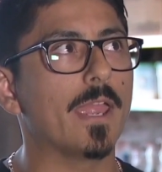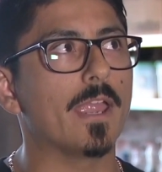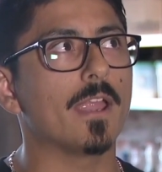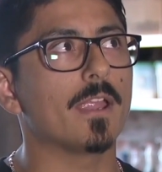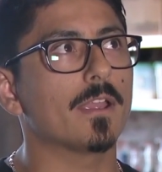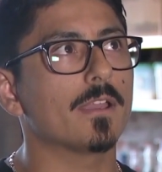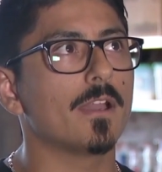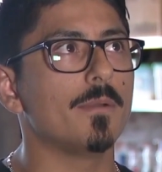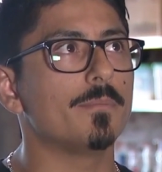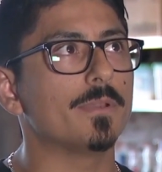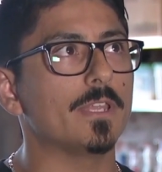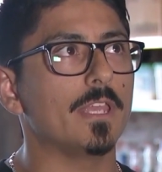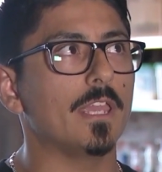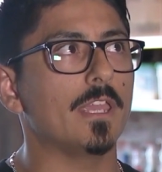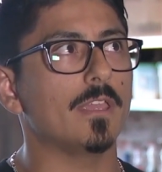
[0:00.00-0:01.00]
trying to
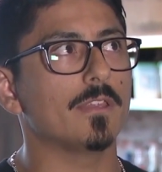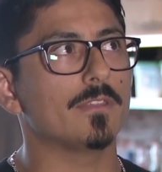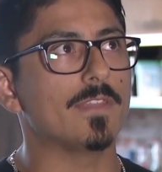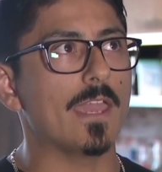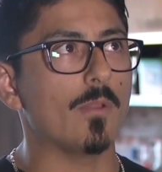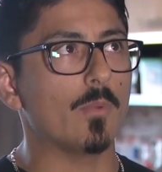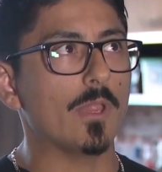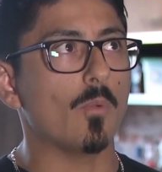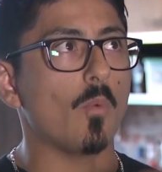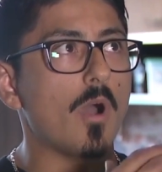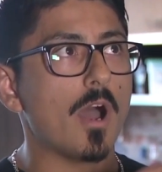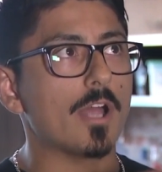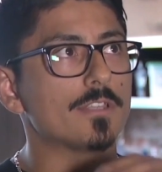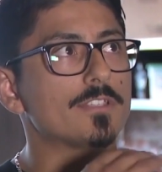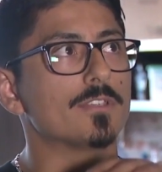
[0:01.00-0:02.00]
shut down his drip
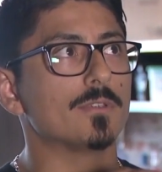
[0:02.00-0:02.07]
cafe